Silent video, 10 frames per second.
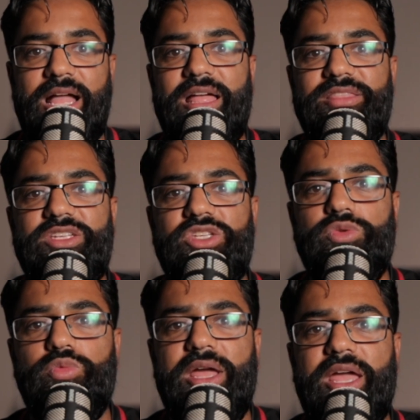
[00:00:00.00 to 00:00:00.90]
And this
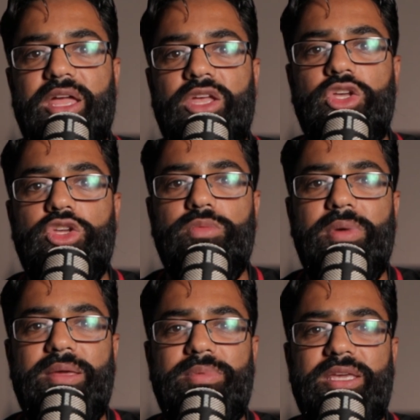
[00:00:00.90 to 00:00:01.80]
is where you
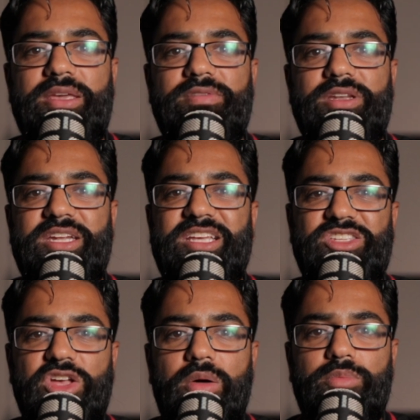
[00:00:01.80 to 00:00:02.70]
may be given an
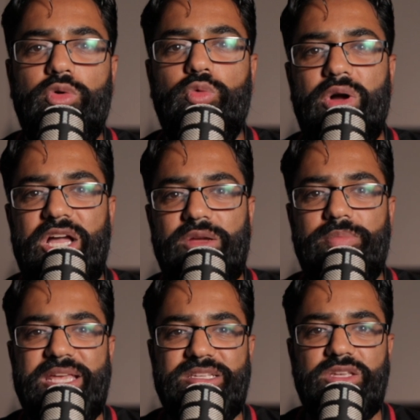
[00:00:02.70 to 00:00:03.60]
example
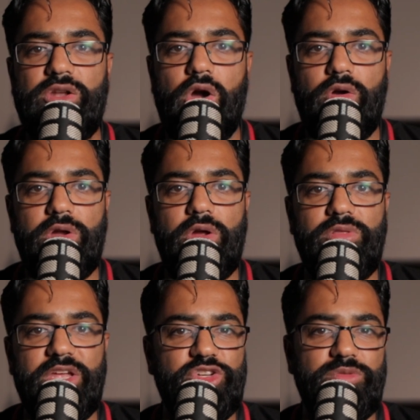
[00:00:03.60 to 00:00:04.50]
work-based scenario
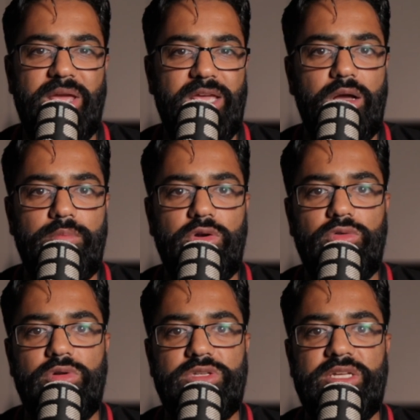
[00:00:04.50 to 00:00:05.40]
that you may come
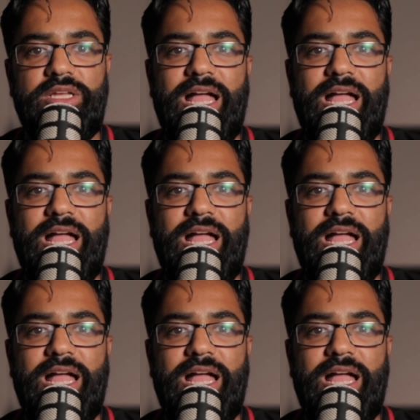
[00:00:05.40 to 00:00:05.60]
across.